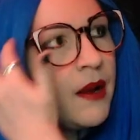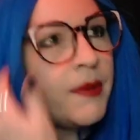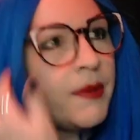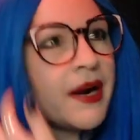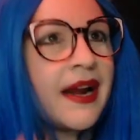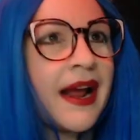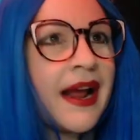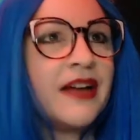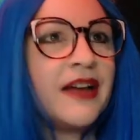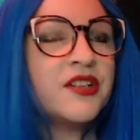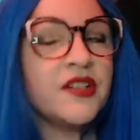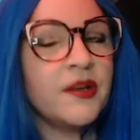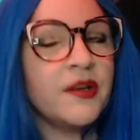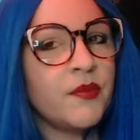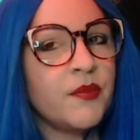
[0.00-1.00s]
but I'd
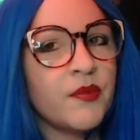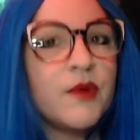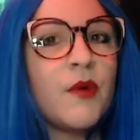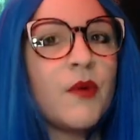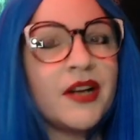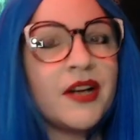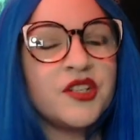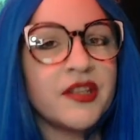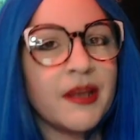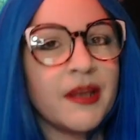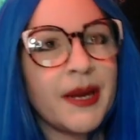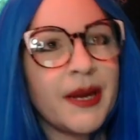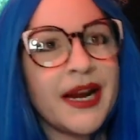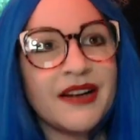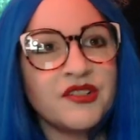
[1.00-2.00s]
actually, rewatching
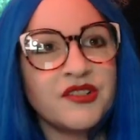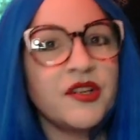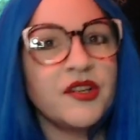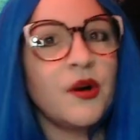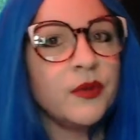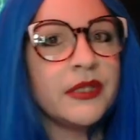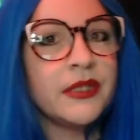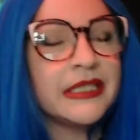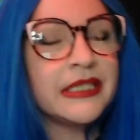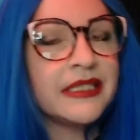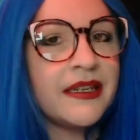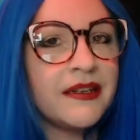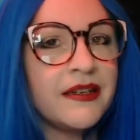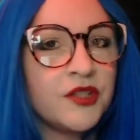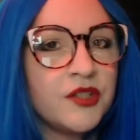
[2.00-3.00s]
them, I'd actually only
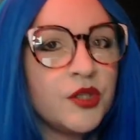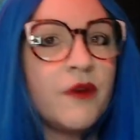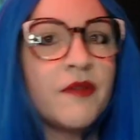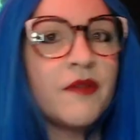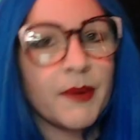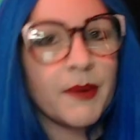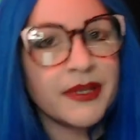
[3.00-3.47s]
seen two of them.